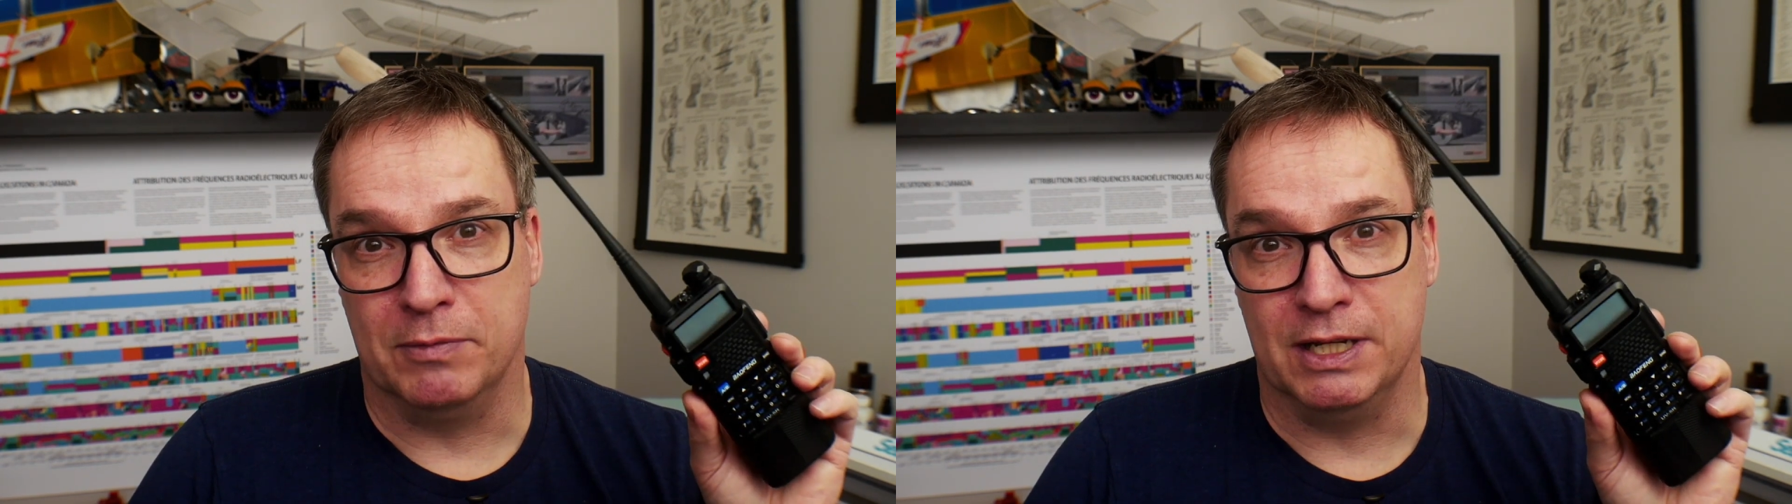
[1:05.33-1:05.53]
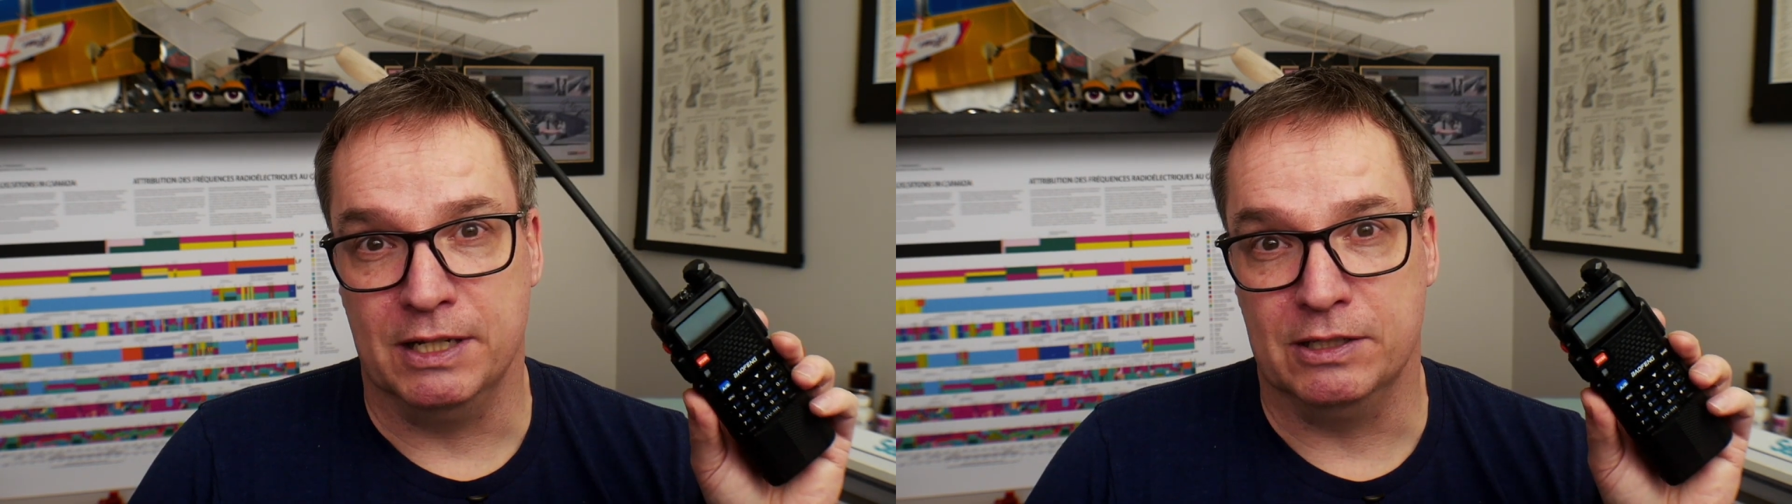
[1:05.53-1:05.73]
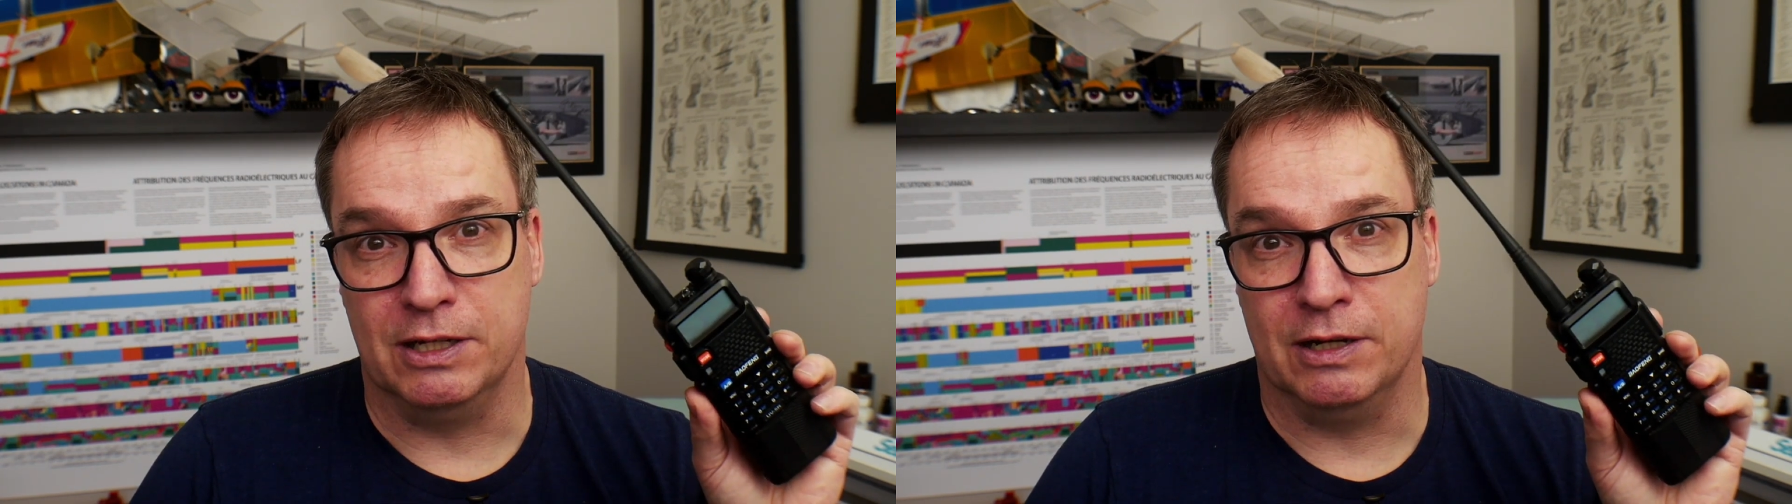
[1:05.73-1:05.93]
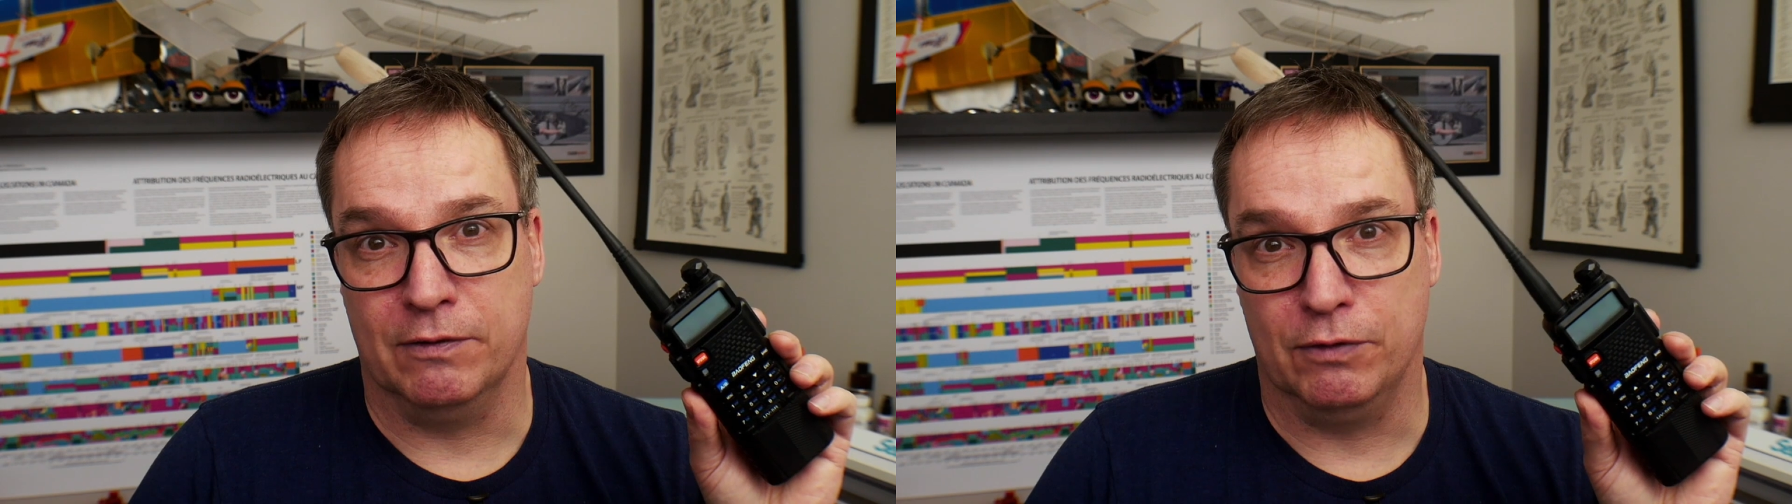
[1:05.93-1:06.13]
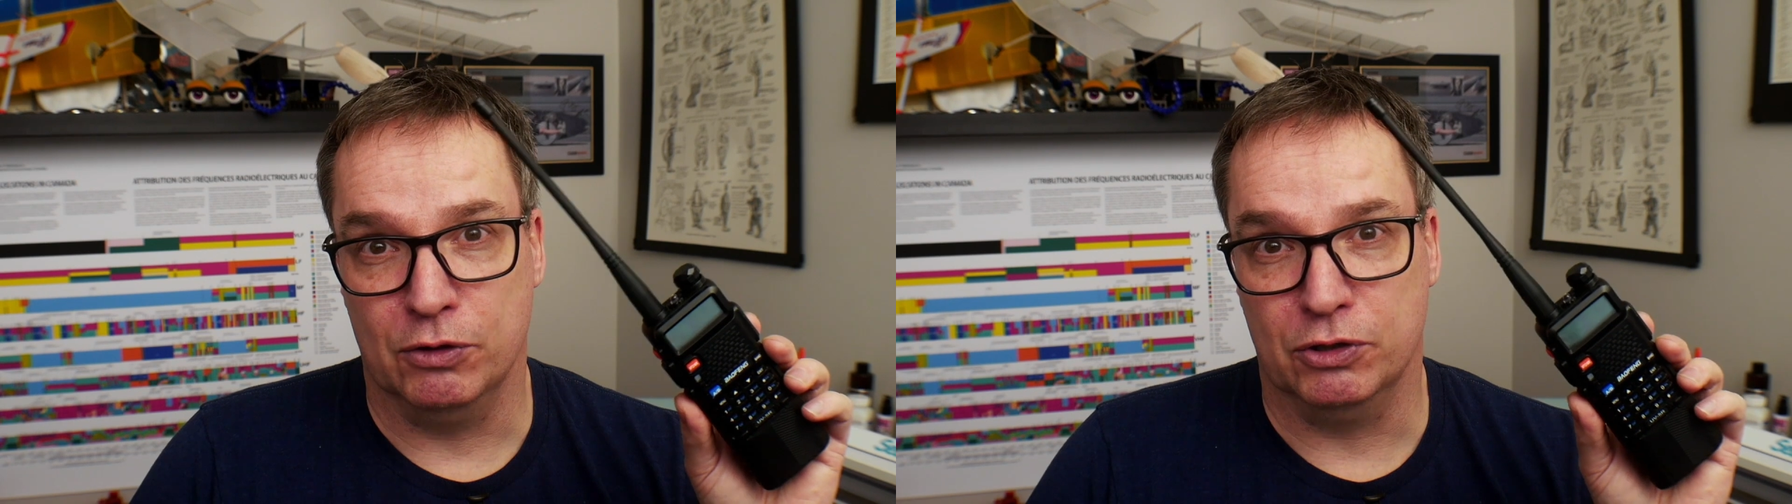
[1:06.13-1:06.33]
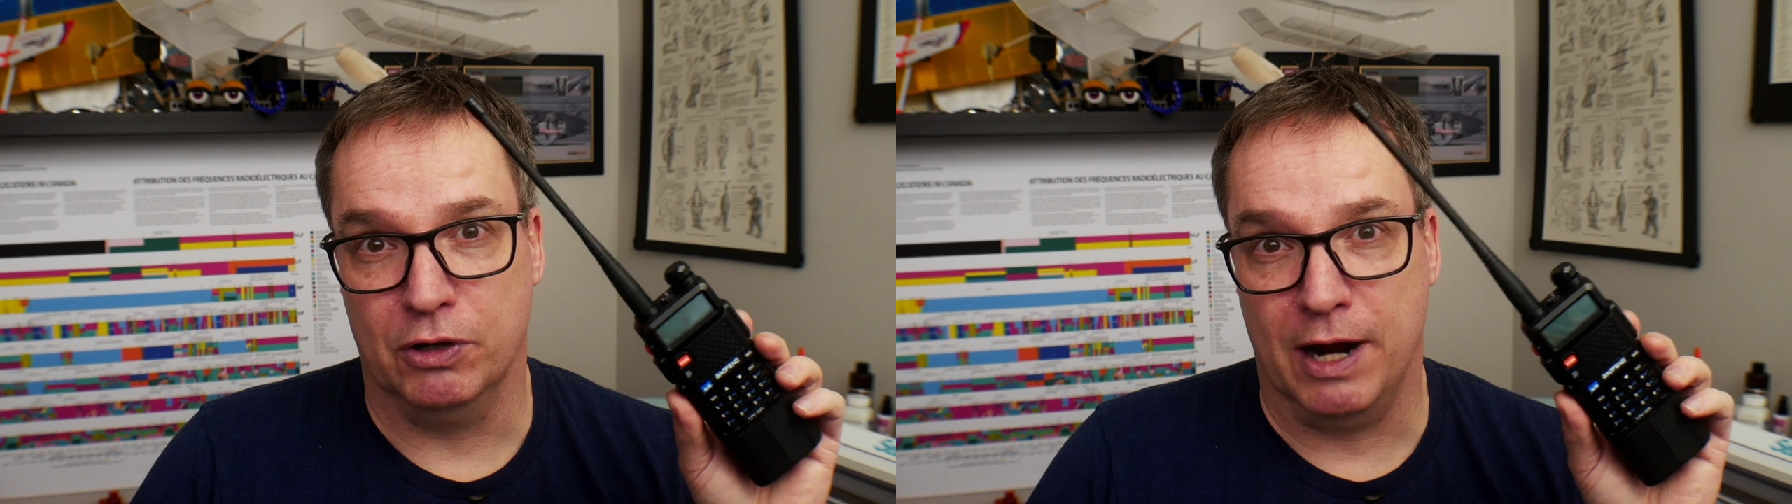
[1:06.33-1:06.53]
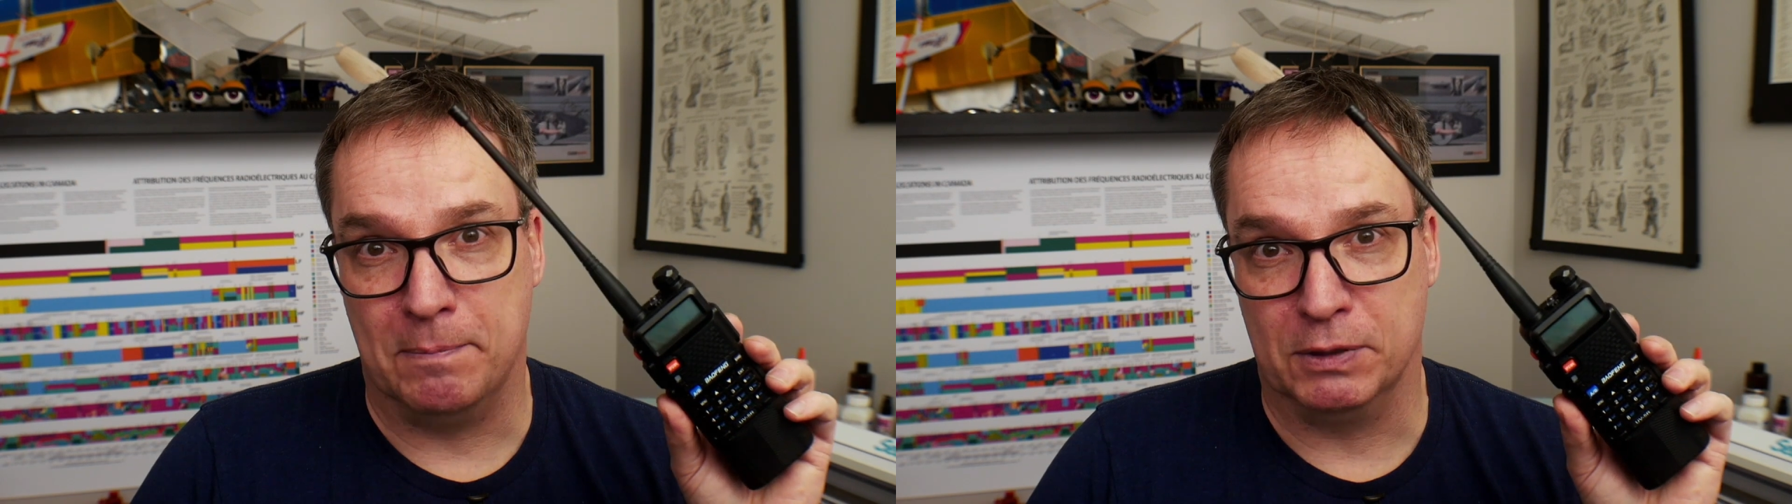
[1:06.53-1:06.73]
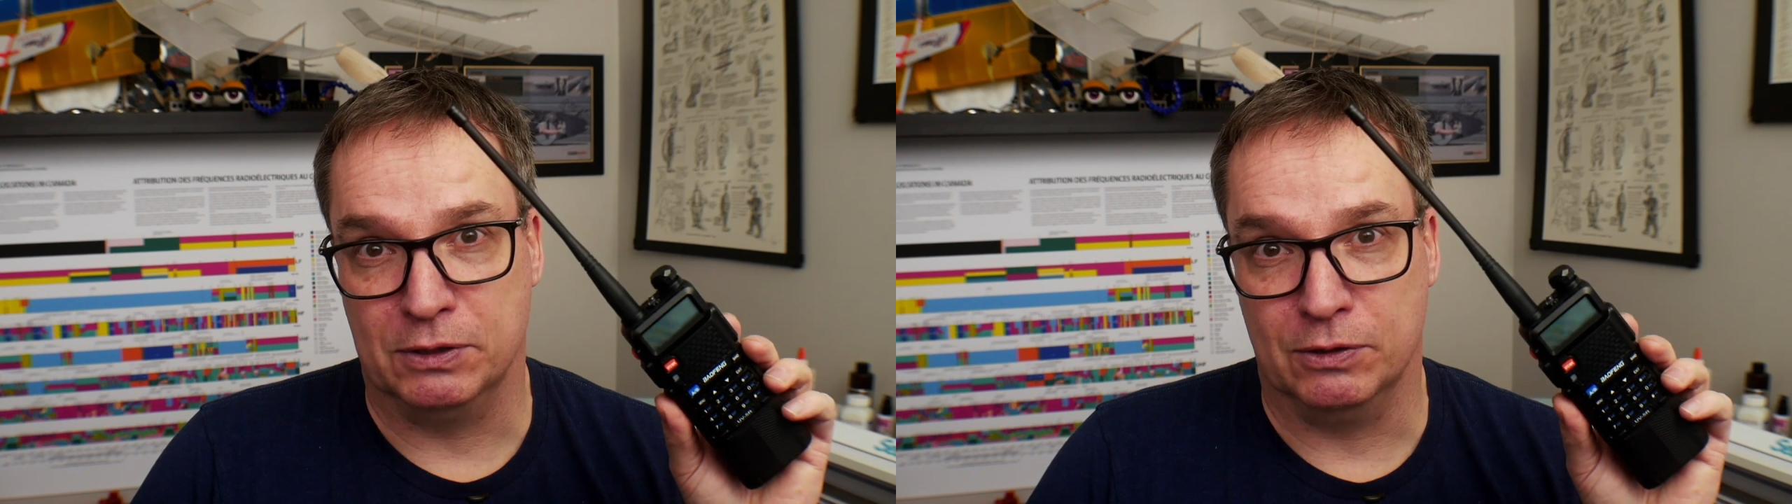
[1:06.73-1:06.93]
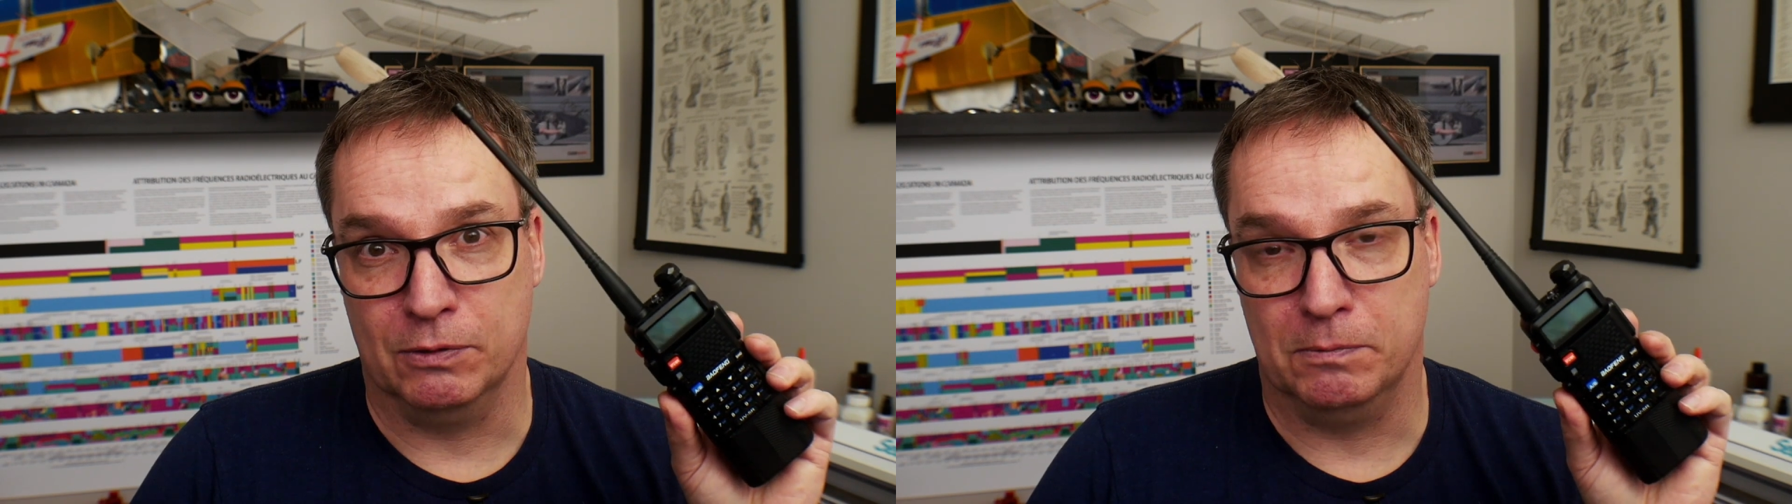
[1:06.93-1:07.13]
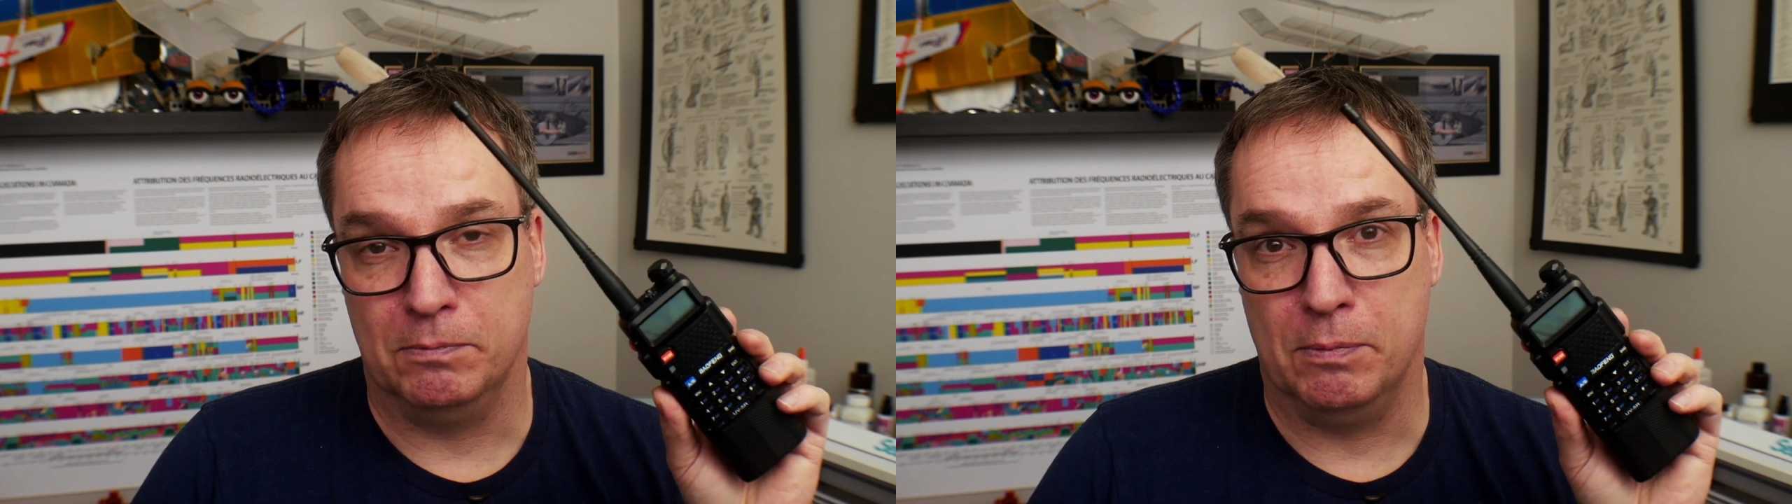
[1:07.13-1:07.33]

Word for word: these in a future episode